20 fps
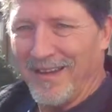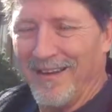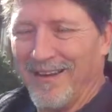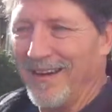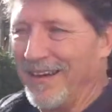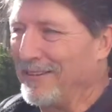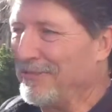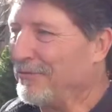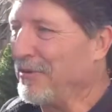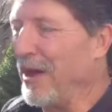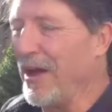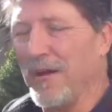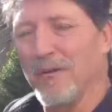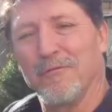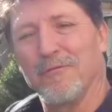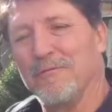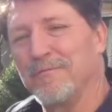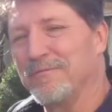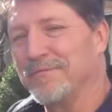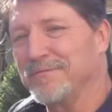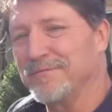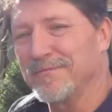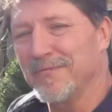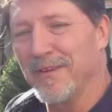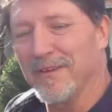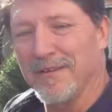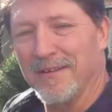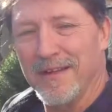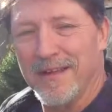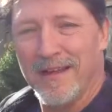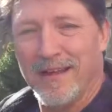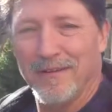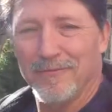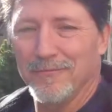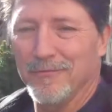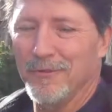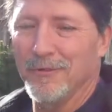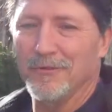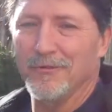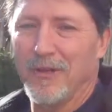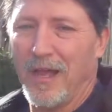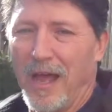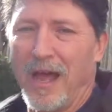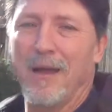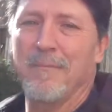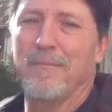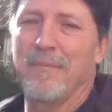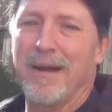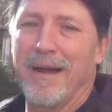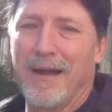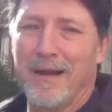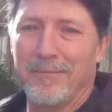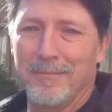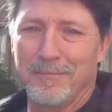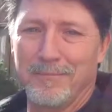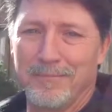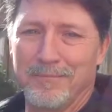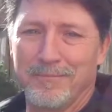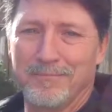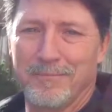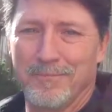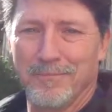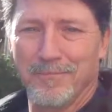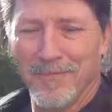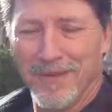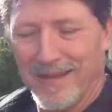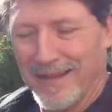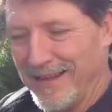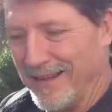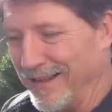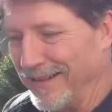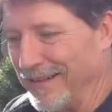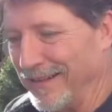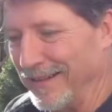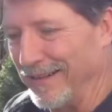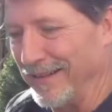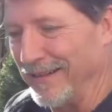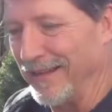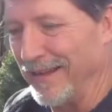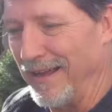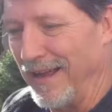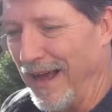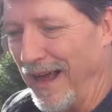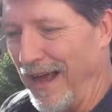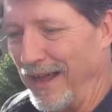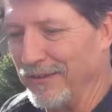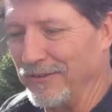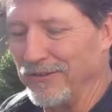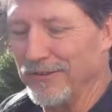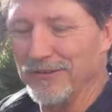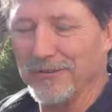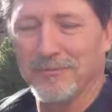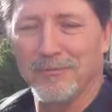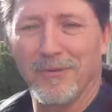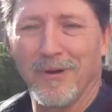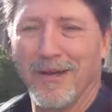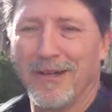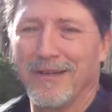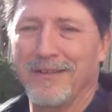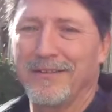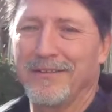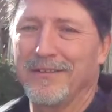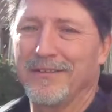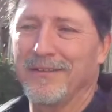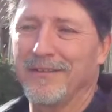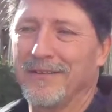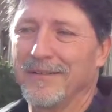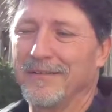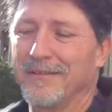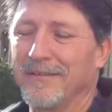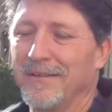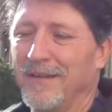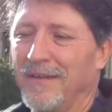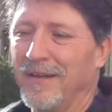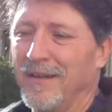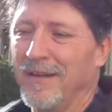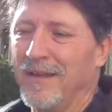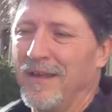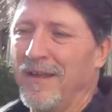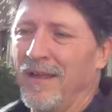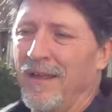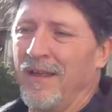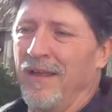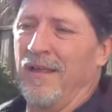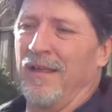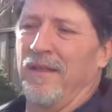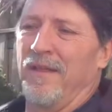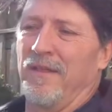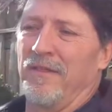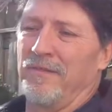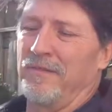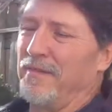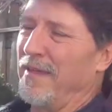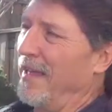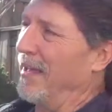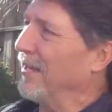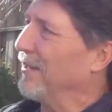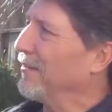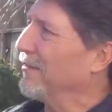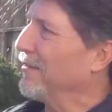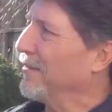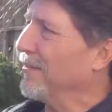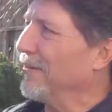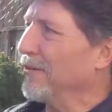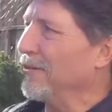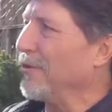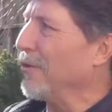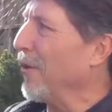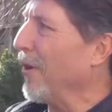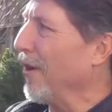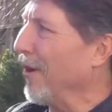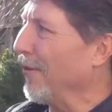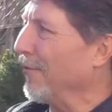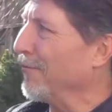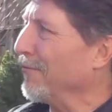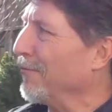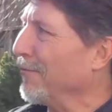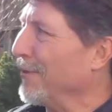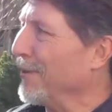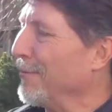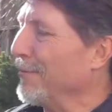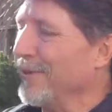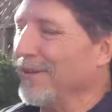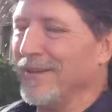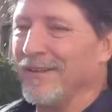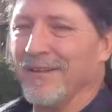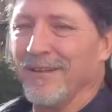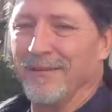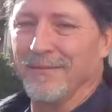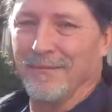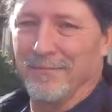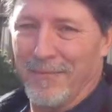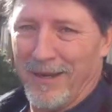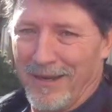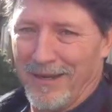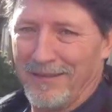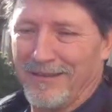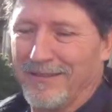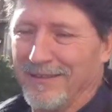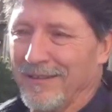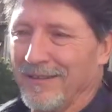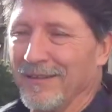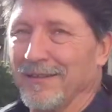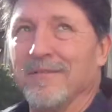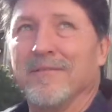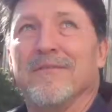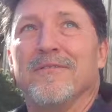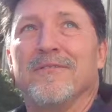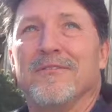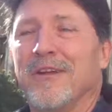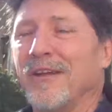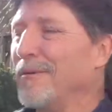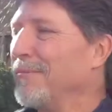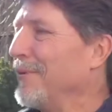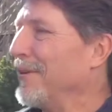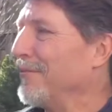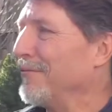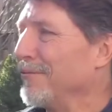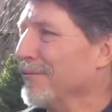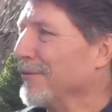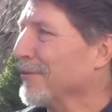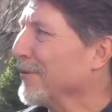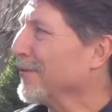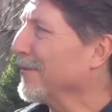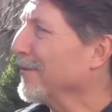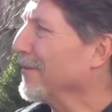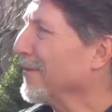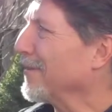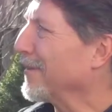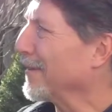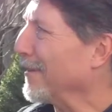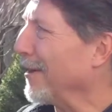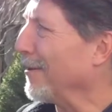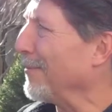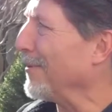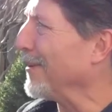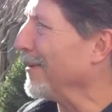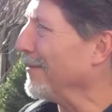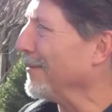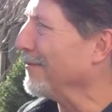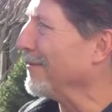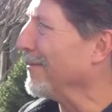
All right. First, I'm Bob, and I just wanted to thank you all, Freeman and Monty and Jamie, for coming.